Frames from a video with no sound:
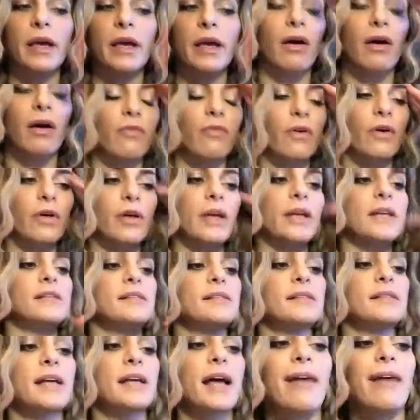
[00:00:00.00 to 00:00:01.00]
helpful is
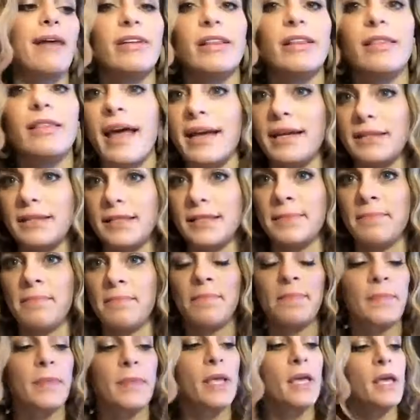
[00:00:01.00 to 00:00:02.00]
to have a light.
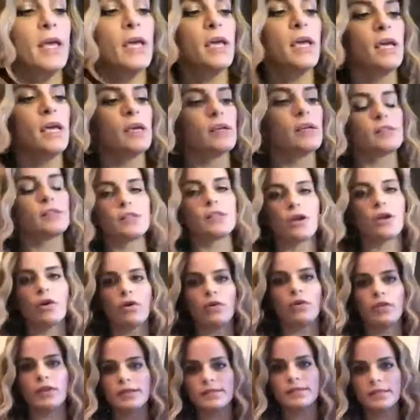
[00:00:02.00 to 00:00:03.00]

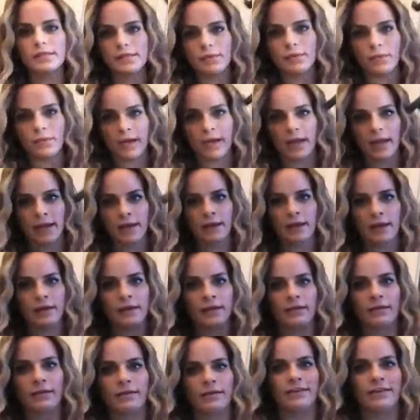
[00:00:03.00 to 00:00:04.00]
So this is the one,
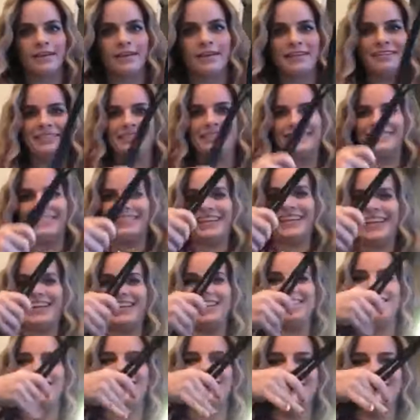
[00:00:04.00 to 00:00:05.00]

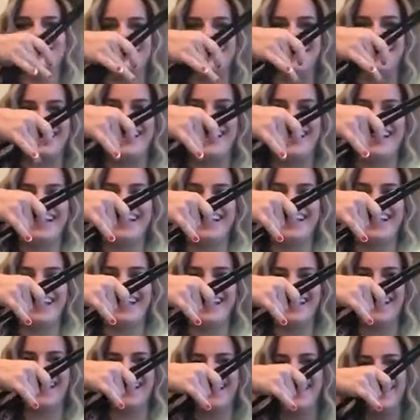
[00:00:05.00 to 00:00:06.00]
can you all see it?
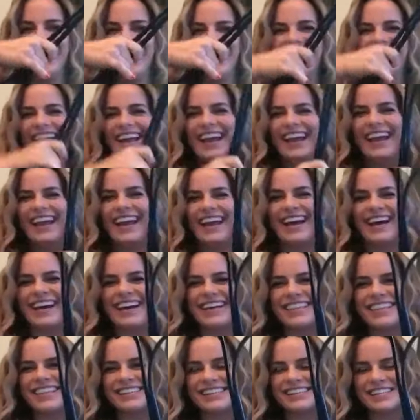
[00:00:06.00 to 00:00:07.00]

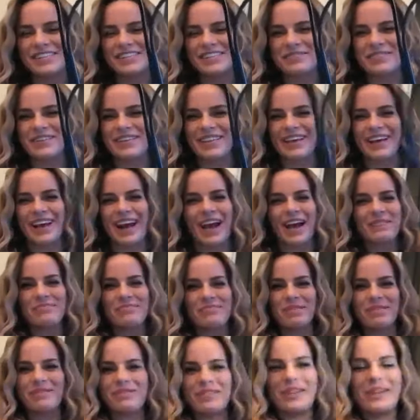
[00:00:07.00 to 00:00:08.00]
This is the one that I
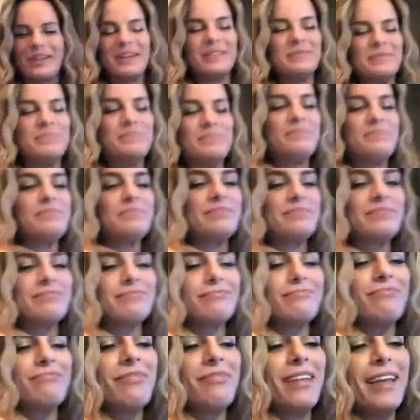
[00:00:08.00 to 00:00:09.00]
prefer.
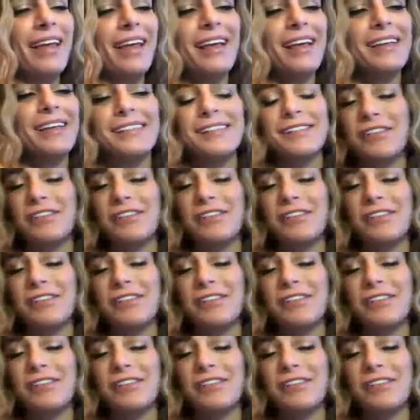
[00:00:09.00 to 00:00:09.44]
It's